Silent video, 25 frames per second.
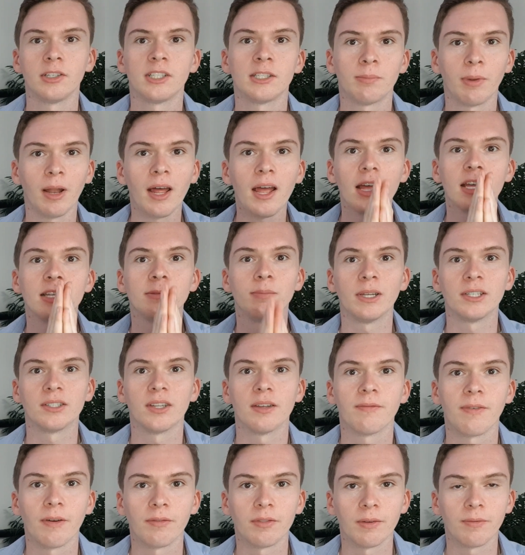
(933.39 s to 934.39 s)
split is
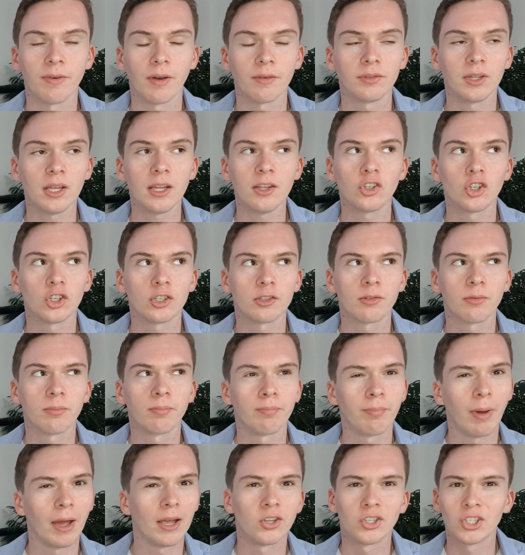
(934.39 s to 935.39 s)
basically 50-50 just
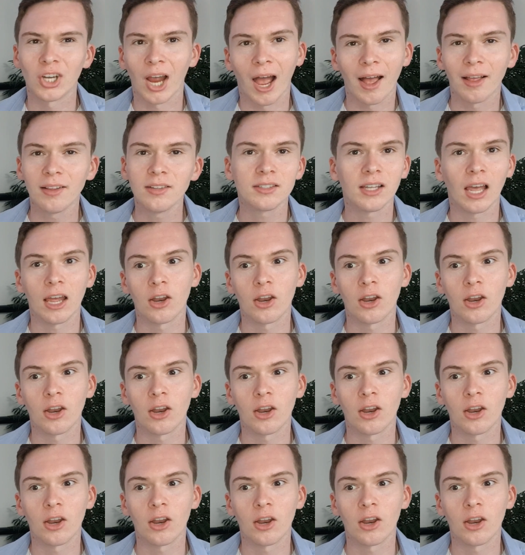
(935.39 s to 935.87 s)
by chance.